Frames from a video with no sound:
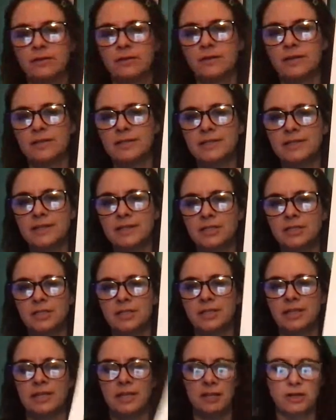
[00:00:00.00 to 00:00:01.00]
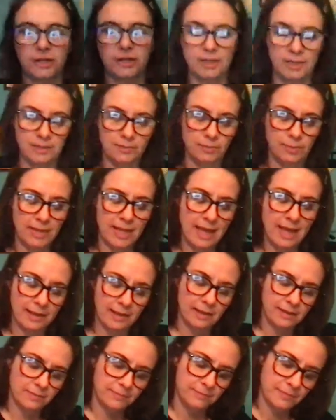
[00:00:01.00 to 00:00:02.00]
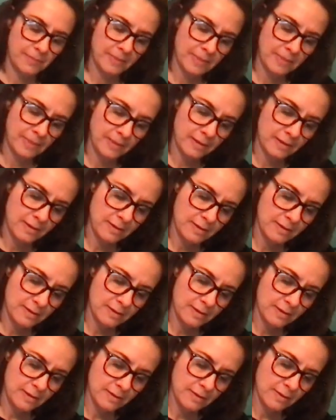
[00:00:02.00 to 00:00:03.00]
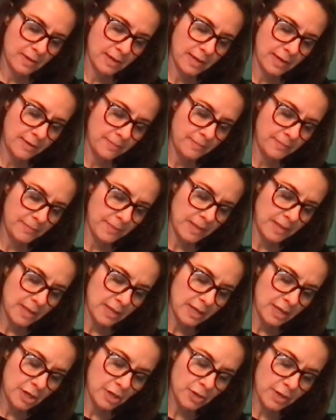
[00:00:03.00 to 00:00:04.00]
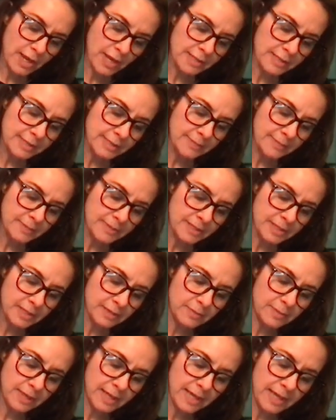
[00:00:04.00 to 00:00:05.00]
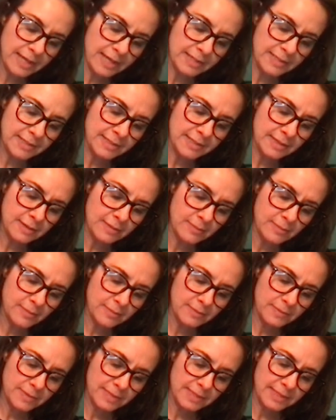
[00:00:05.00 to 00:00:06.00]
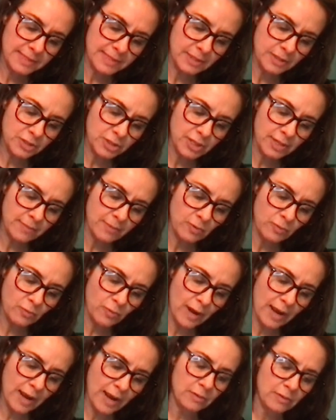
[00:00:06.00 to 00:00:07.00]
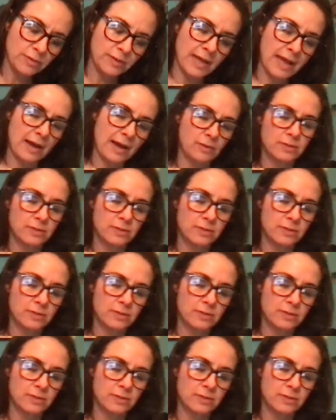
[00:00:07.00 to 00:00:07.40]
this section here in black. Okay. Your next step is going to be adding some detail shape around the